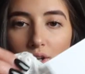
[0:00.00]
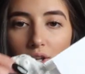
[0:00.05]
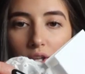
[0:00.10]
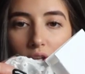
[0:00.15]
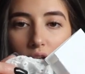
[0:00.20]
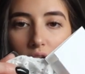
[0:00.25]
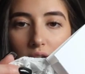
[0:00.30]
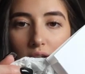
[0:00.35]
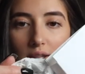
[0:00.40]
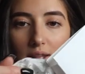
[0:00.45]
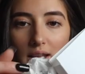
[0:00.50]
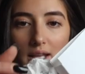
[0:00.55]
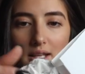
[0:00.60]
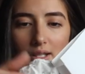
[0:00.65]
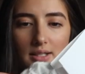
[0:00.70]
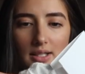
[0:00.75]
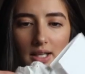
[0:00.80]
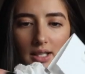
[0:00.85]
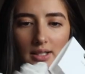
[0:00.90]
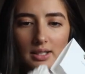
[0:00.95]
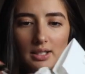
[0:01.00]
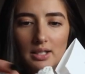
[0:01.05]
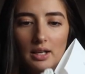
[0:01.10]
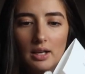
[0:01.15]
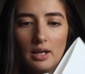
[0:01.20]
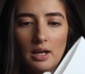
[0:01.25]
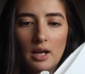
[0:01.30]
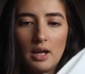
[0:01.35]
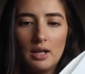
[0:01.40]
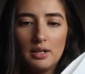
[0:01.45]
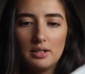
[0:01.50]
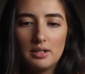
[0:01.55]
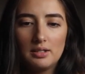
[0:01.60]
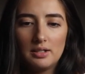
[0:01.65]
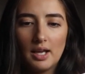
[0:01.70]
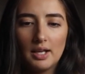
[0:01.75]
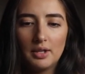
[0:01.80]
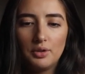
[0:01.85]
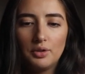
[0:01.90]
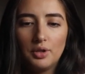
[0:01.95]
cute are these? And the
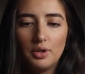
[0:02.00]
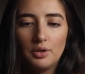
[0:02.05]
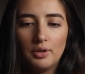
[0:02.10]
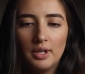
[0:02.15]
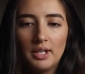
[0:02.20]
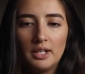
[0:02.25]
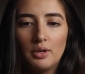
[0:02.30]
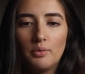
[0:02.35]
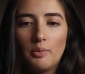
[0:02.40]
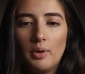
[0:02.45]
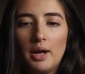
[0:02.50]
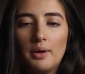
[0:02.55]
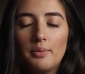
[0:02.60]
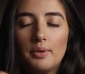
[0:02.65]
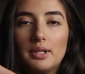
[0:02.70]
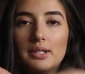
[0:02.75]
design on the green and white